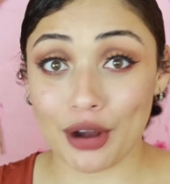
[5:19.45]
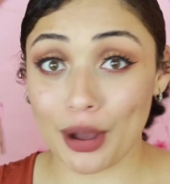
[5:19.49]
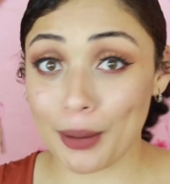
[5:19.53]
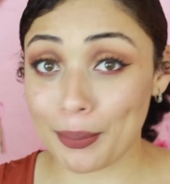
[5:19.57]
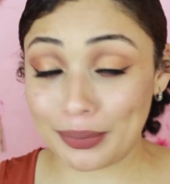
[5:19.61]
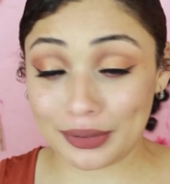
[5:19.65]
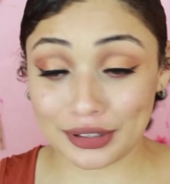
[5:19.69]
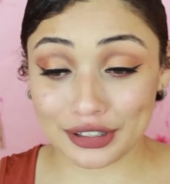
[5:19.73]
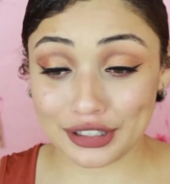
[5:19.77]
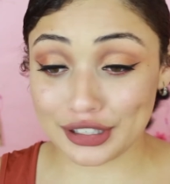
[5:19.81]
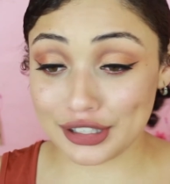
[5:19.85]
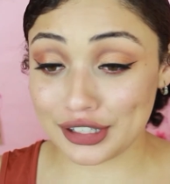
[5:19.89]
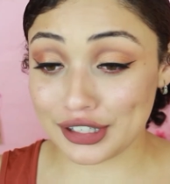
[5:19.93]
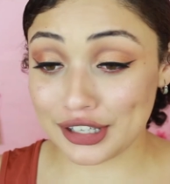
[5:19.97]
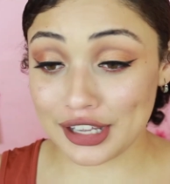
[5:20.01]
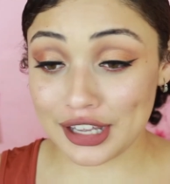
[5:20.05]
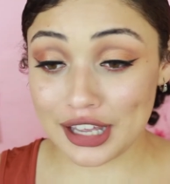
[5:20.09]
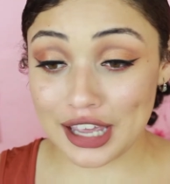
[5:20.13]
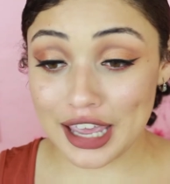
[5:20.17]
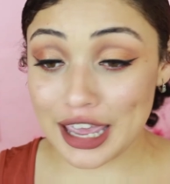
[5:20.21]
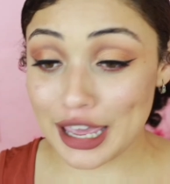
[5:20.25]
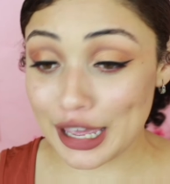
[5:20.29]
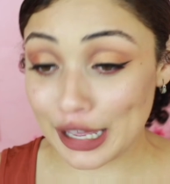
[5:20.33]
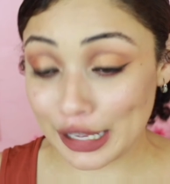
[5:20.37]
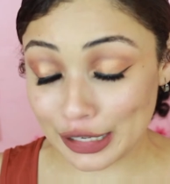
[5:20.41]
Up in this
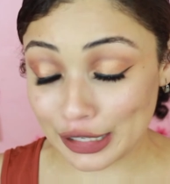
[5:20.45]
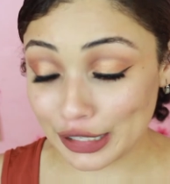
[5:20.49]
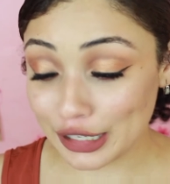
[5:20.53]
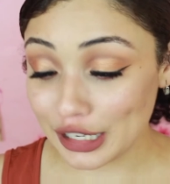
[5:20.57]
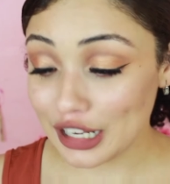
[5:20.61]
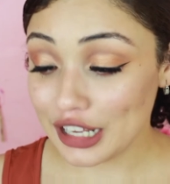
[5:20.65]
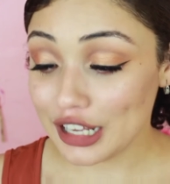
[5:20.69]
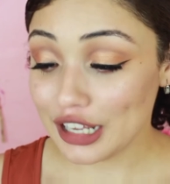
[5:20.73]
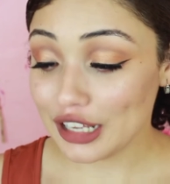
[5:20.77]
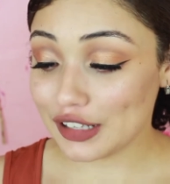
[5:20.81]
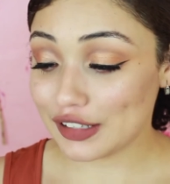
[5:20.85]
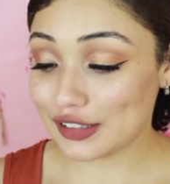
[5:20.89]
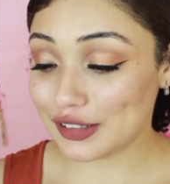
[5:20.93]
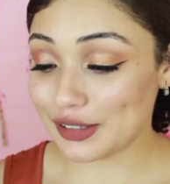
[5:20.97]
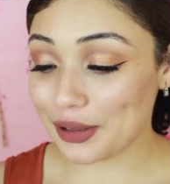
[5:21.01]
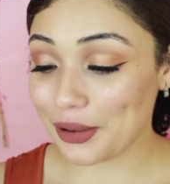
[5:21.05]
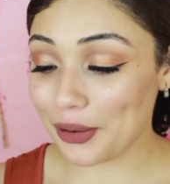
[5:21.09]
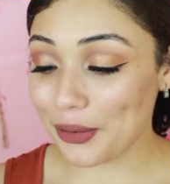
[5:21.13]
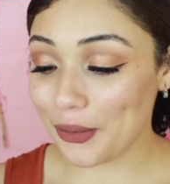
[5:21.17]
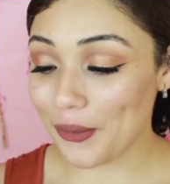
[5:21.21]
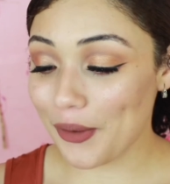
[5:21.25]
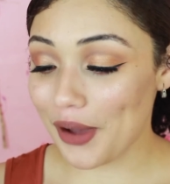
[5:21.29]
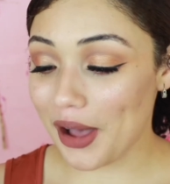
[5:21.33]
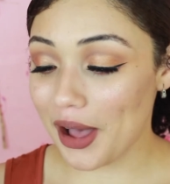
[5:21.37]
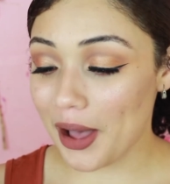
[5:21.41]
head.
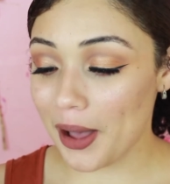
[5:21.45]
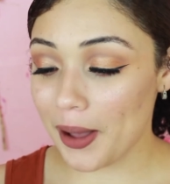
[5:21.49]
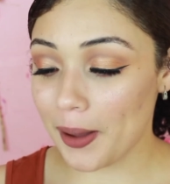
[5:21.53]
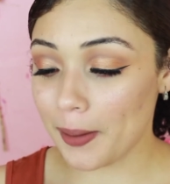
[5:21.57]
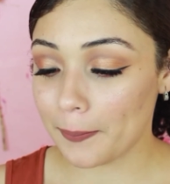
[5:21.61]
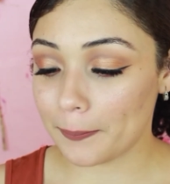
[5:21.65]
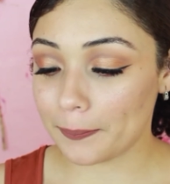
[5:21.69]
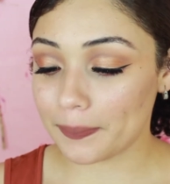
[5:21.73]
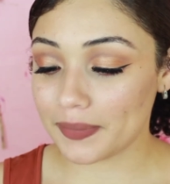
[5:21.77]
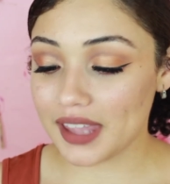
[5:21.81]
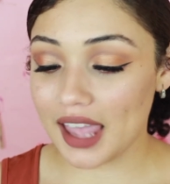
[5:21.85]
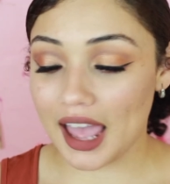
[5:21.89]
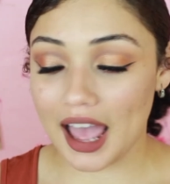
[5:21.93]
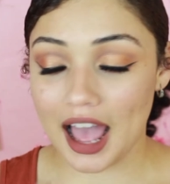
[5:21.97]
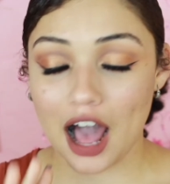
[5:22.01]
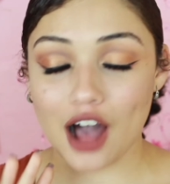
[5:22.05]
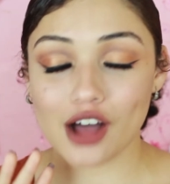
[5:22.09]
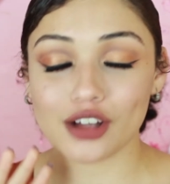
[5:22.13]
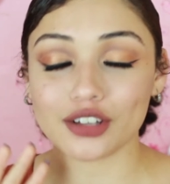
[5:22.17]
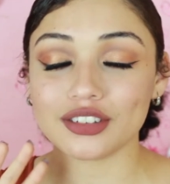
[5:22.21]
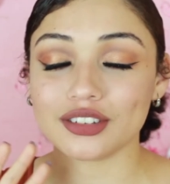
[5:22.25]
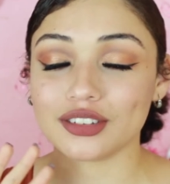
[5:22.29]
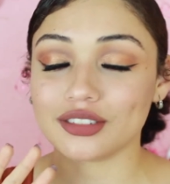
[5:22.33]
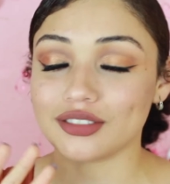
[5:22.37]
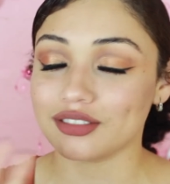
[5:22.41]
So yeah,
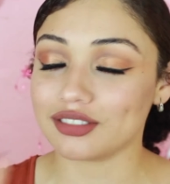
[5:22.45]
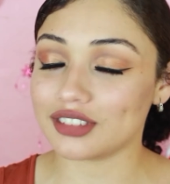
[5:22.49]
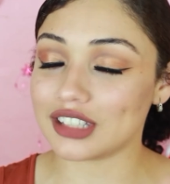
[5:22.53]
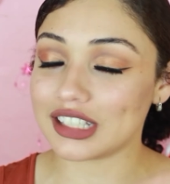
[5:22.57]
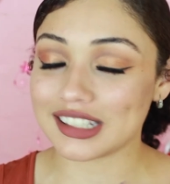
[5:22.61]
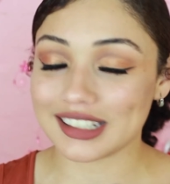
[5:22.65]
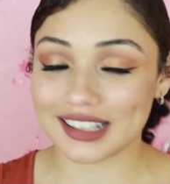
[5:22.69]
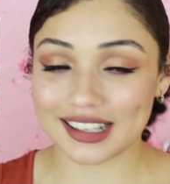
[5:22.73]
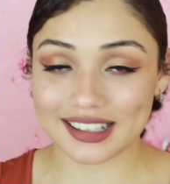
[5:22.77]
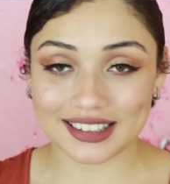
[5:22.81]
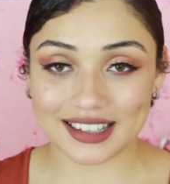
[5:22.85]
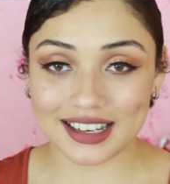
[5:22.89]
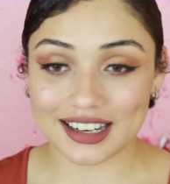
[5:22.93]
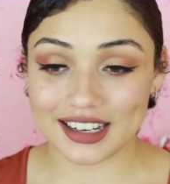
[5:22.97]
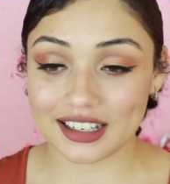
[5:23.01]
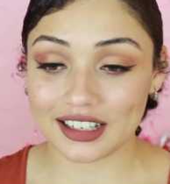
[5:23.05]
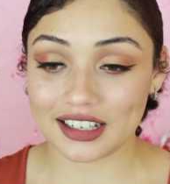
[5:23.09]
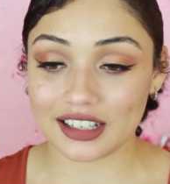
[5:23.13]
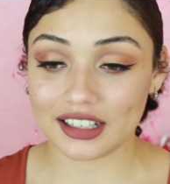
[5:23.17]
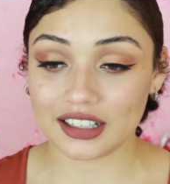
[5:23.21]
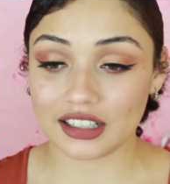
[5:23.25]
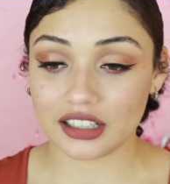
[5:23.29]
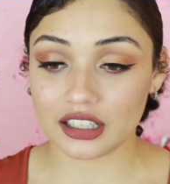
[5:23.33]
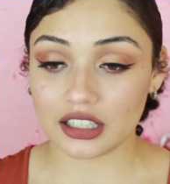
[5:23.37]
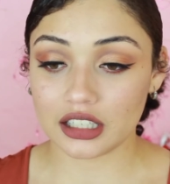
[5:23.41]
I'll discuss that in
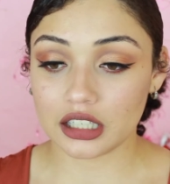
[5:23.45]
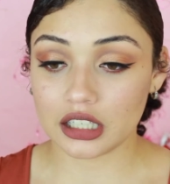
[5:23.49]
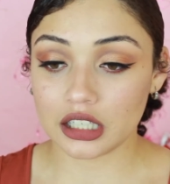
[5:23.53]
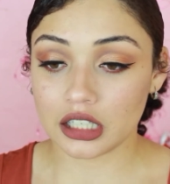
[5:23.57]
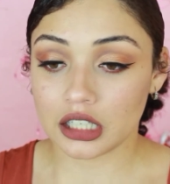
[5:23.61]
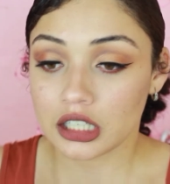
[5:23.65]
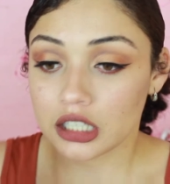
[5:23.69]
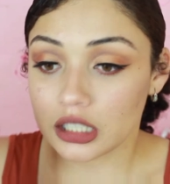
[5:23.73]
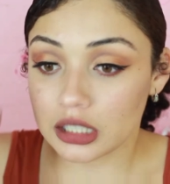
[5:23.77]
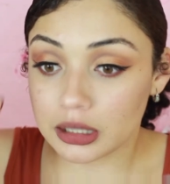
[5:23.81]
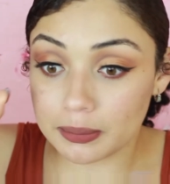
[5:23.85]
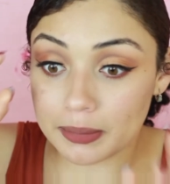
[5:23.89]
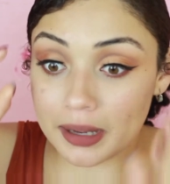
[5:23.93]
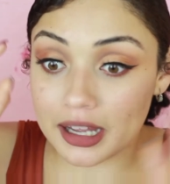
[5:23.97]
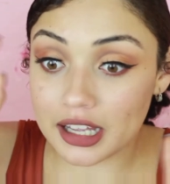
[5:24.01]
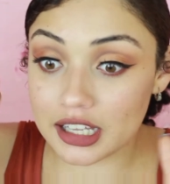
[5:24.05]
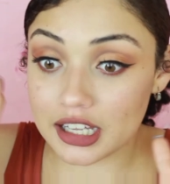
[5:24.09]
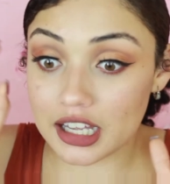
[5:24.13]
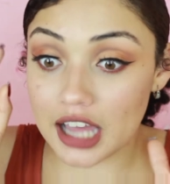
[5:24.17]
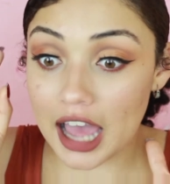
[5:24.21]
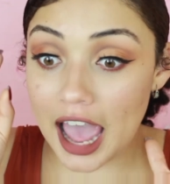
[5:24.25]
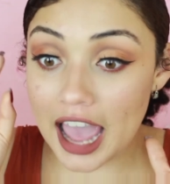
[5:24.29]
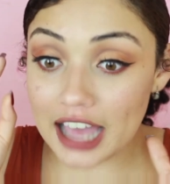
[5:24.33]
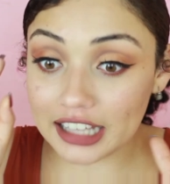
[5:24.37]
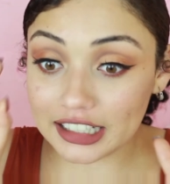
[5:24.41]
a.
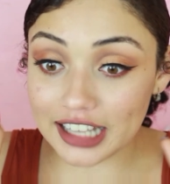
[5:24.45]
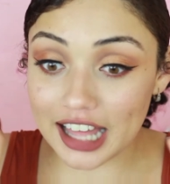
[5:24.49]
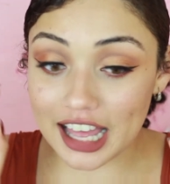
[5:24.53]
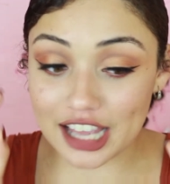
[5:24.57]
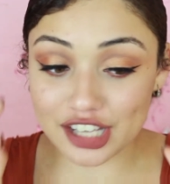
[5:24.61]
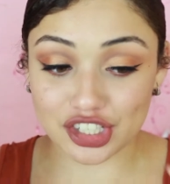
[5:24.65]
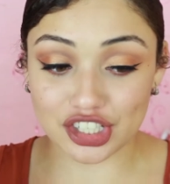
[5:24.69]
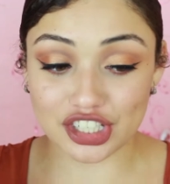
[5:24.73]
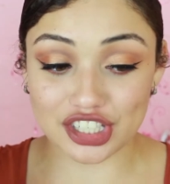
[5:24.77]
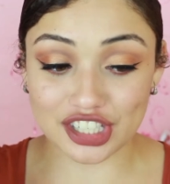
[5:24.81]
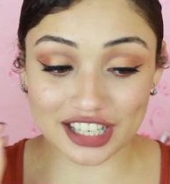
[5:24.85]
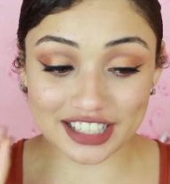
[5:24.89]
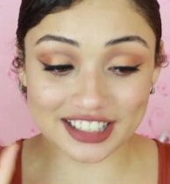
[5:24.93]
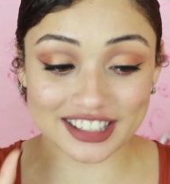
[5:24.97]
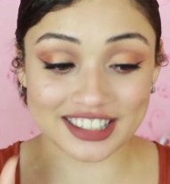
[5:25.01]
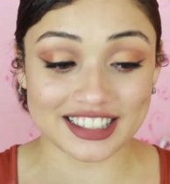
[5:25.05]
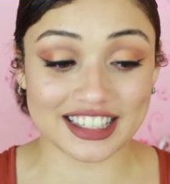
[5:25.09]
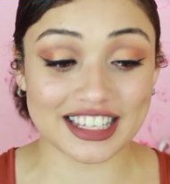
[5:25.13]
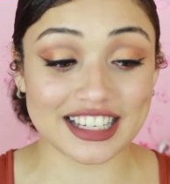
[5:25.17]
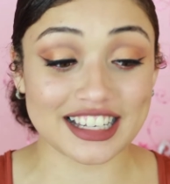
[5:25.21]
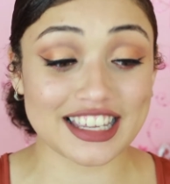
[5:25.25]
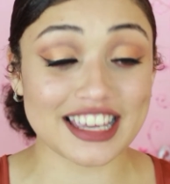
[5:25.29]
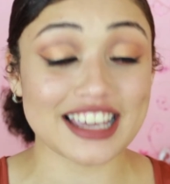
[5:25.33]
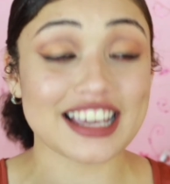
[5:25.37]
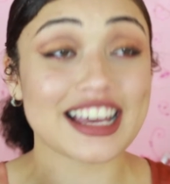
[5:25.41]
My eyelashes are
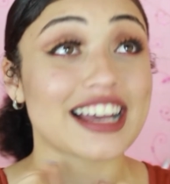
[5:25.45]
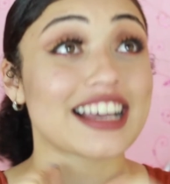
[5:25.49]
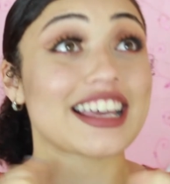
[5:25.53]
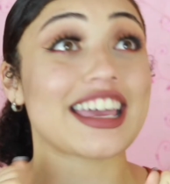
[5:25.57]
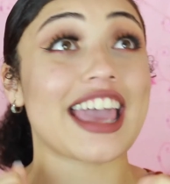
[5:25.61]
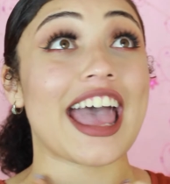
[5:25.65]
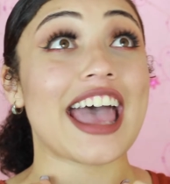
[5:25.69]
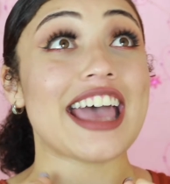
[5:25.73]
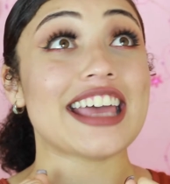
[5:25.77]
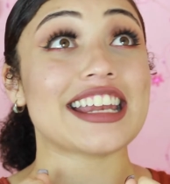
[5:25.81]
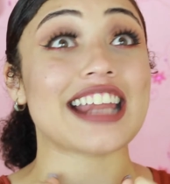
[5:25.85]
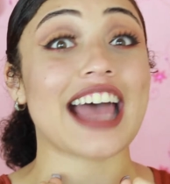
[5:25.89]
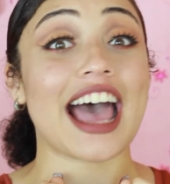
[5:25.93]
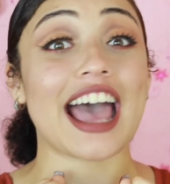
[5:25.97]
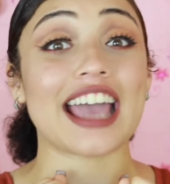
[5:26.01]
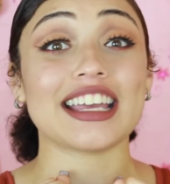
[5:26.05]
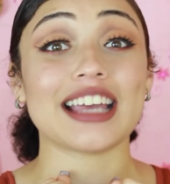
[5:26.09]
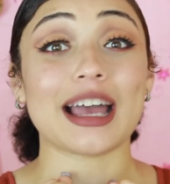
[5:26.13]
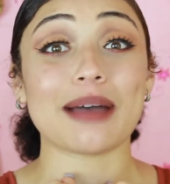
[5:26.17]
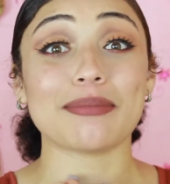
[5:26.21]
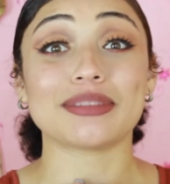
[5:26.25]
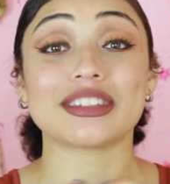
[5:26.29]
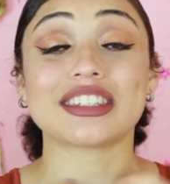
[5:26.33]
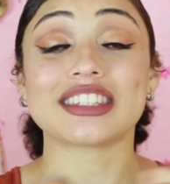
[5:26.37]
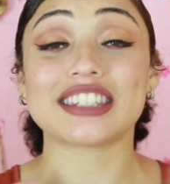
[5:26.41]
sticking again.
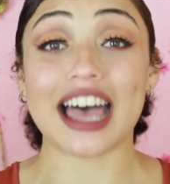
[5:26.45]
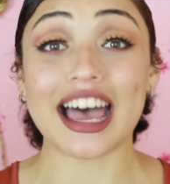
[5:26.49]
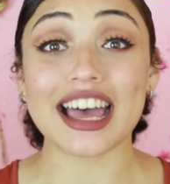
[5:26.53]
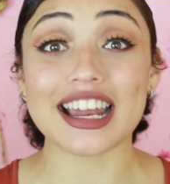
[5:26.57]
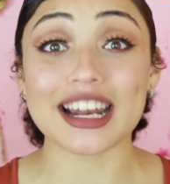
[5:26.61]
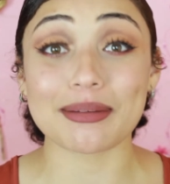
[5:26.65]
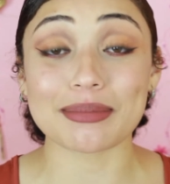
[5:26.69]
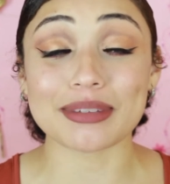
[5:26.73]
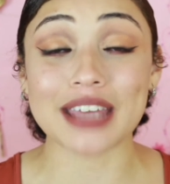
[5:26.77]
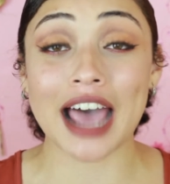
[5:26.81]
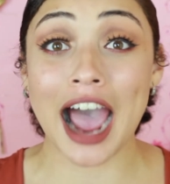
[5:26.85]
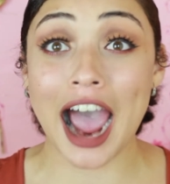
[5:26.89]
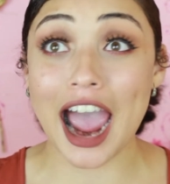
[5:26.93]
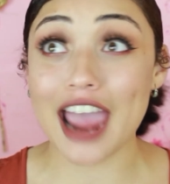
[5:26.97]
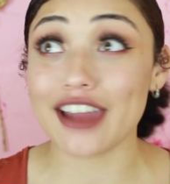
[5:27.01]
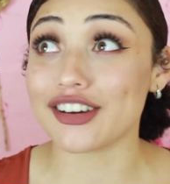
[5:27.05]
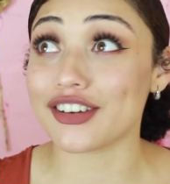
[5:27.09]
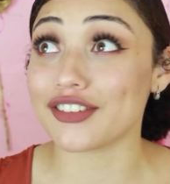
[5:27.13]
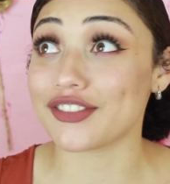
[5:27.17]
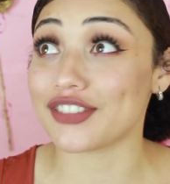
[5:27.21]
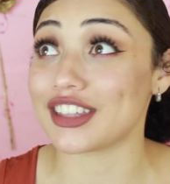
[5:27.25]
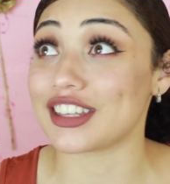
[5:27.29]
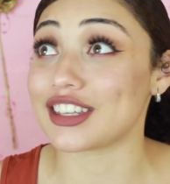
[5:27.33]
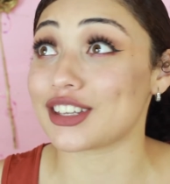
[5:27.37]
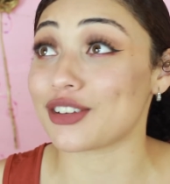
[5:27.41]
I'm done. I'm tired
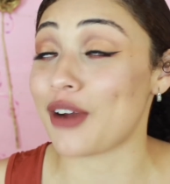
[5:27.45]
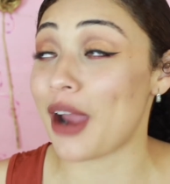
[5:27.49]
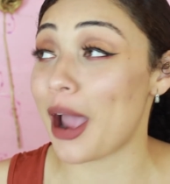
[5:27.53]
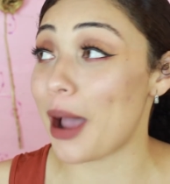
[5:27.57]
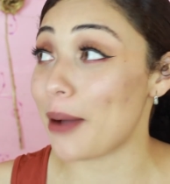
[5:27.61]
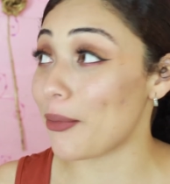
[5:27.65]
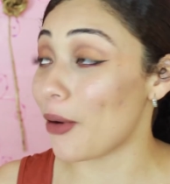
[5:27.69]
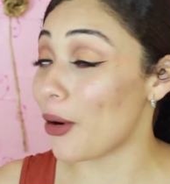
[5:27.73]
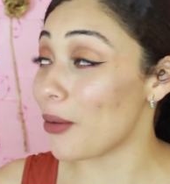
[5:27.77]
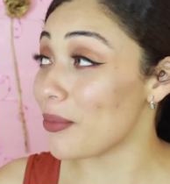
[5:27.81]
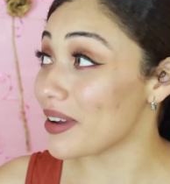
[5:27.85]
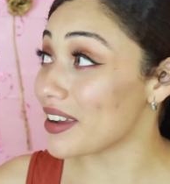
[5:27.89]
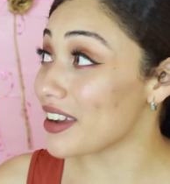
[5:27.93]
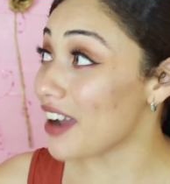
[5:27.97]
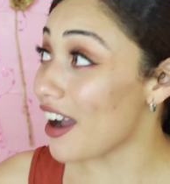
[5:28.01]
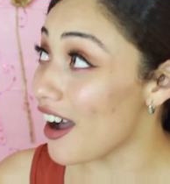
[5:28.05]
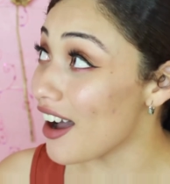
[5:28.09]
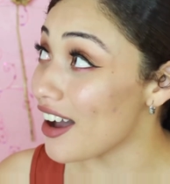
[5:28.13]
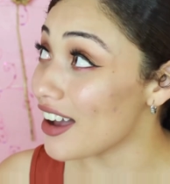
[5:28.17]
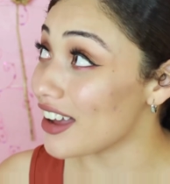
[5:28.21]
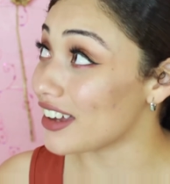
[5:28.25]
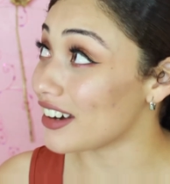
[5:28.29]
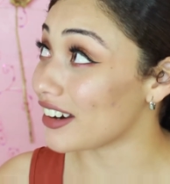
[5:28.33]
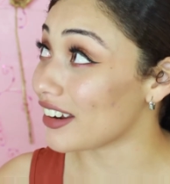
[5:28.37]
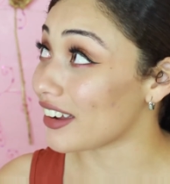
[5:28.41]
of this crap. Oh my
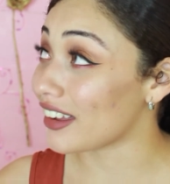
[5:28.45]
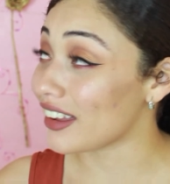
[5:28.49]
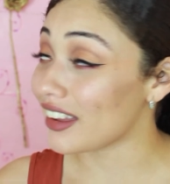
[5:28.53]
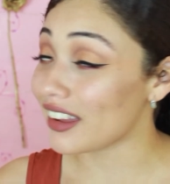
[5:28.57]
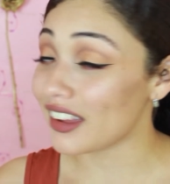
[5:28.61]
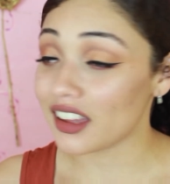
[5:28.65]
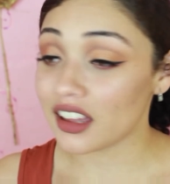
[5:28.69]
god.